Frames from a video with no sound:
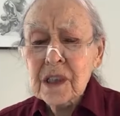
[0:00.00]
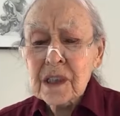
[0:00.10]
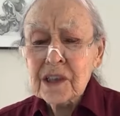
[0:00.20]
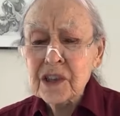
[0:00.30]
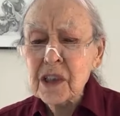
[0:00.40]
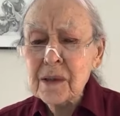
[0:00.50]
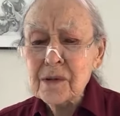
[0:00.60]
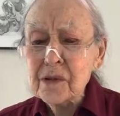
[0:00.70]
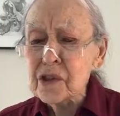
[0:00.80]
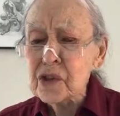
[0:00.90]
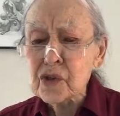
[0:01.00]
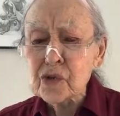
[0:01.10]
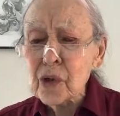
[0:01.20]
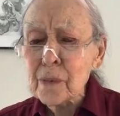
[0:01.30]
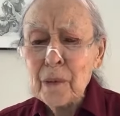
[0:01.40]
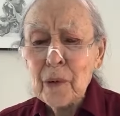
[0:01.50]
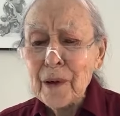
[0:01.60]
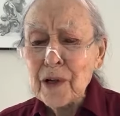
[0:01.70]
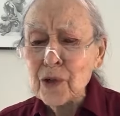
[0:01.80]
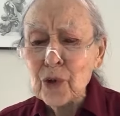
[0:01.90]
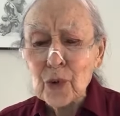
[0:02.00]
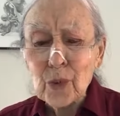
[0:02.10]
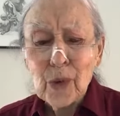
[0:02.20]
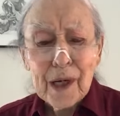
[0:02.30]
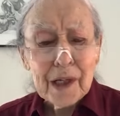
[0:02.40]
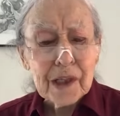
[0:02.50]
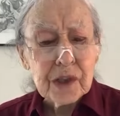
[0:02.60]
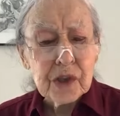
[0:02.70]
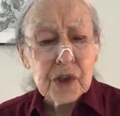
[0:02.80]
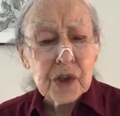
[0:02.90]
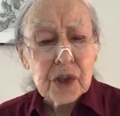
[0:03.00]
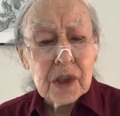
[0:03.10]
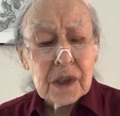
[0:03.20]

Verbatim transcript: it seemed to strip away her rage.